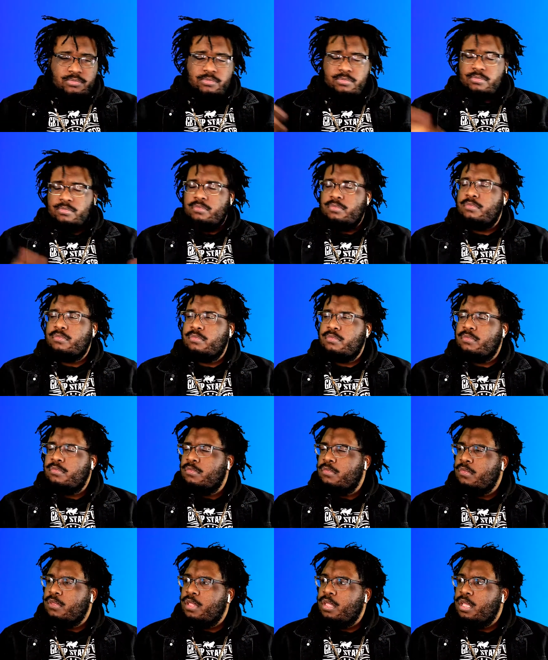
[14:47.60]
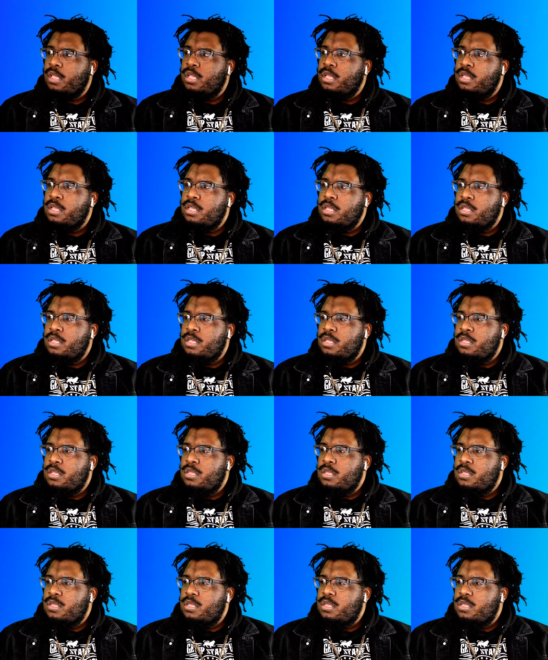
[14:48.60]

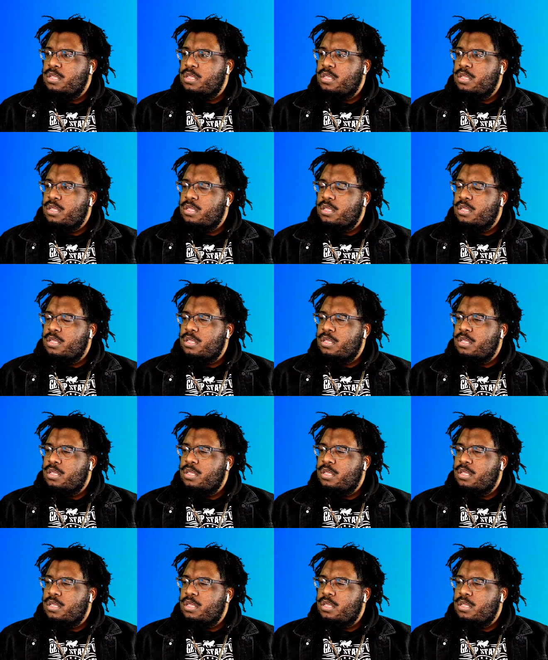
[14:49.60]
[no speech]